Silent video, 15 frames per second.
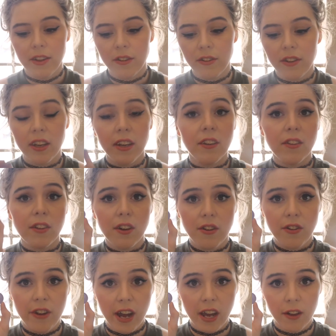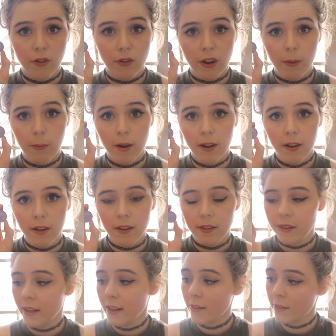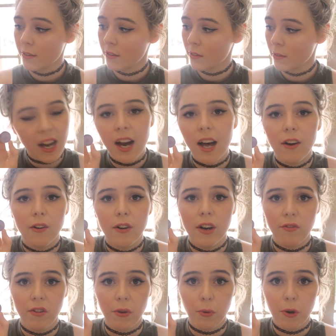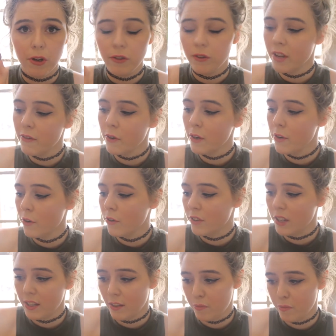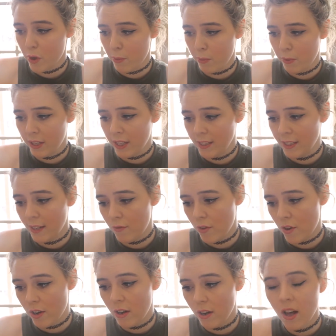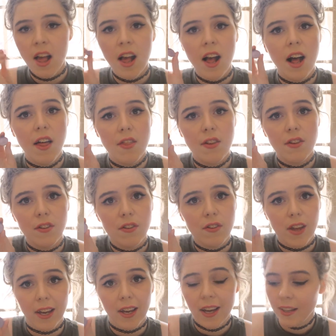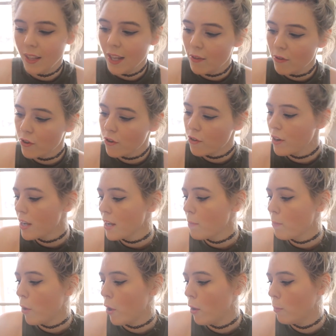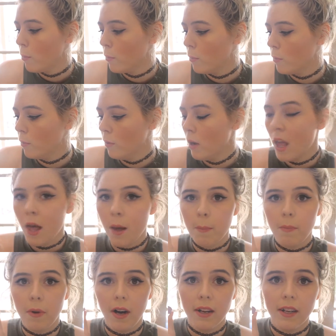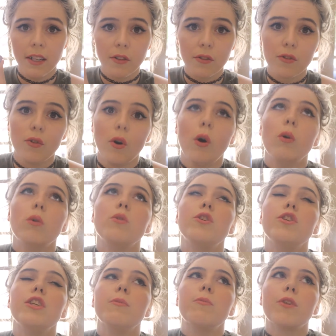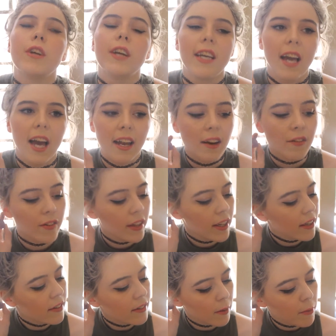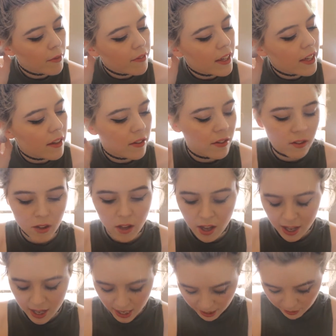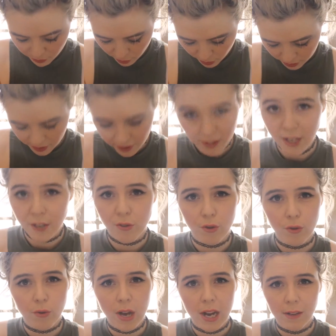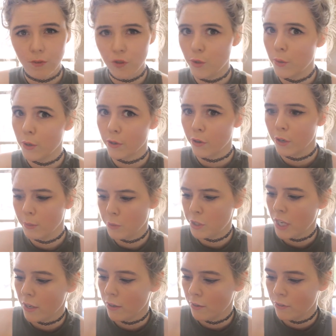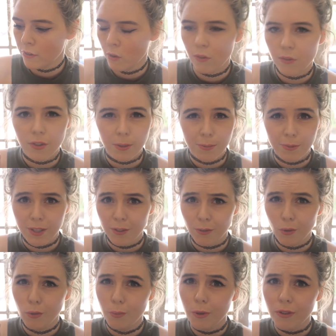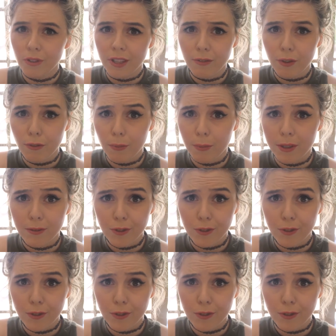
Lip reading: this is Daydreamer. This, I don't have any words. Everyone knows I love purple and lavender, and this is like a lavendery purple, but it's so shimmery. And I feel like some of these, even though I think they do have duochrome shadows, some of these almost give off a bit of a